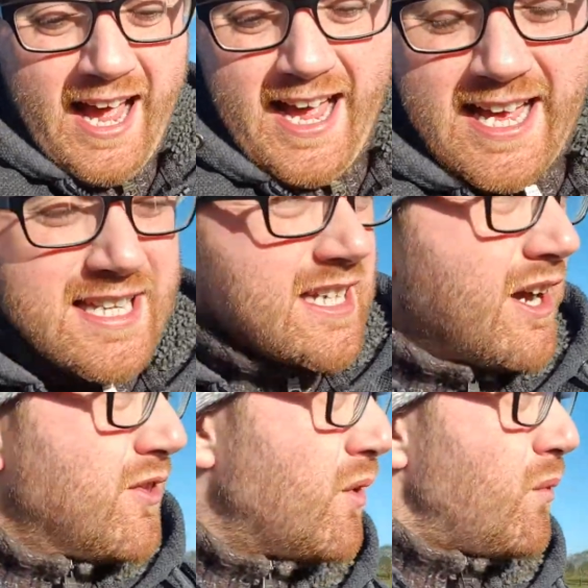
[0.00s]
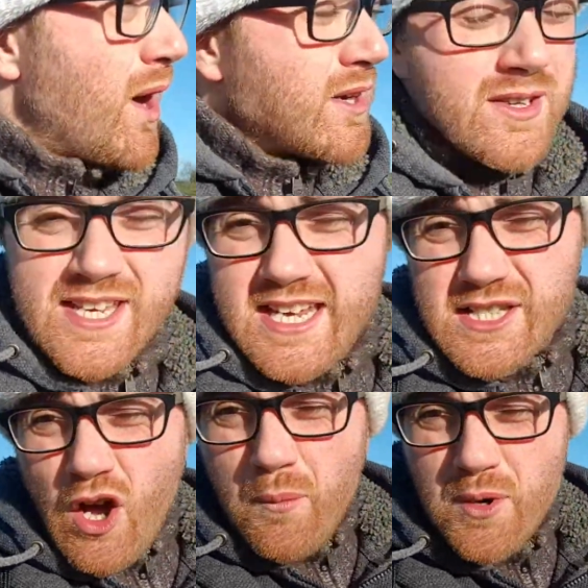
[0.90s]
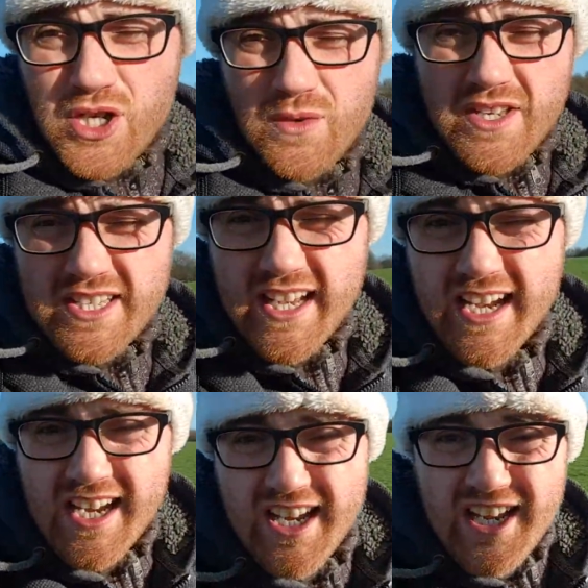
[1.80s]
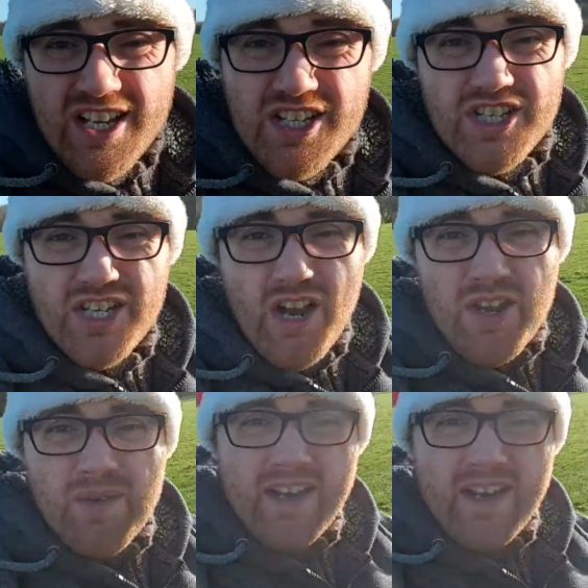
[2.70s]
And I thought, why not take this opportunity to show you